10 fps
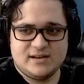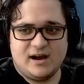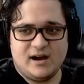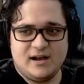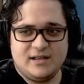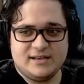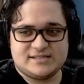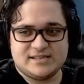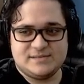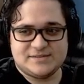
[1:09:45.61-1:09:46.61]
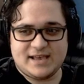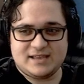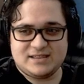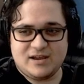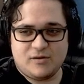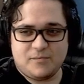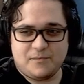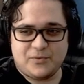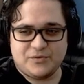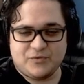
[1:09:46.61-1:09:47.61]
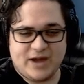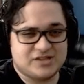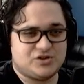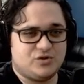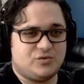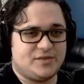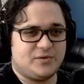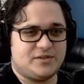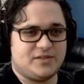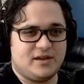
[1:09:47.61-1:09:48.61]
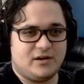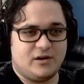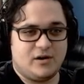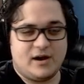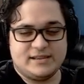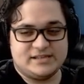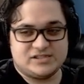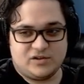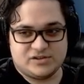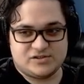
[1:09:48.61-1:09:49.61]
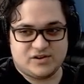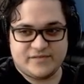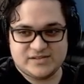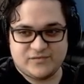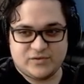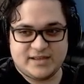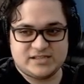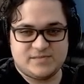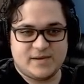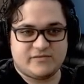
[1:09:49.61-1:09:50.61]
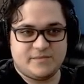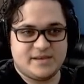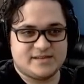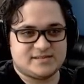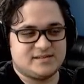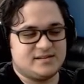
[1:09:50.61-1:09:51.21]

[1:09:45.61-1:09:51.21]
Uh, it seems like they're pretty rational with what they are, or at least on the surface of what they expect from this.